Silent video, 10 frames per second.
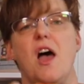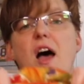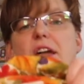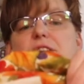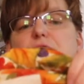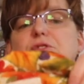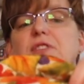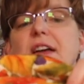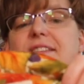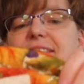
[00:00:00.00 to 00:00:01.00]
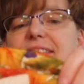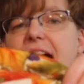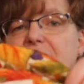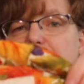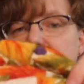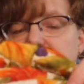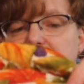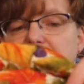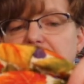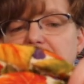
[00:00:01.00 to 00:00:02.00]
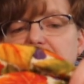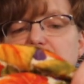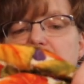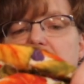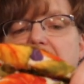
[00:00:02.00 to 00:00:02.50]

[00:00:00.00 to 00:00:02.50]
I used a decorative stitch.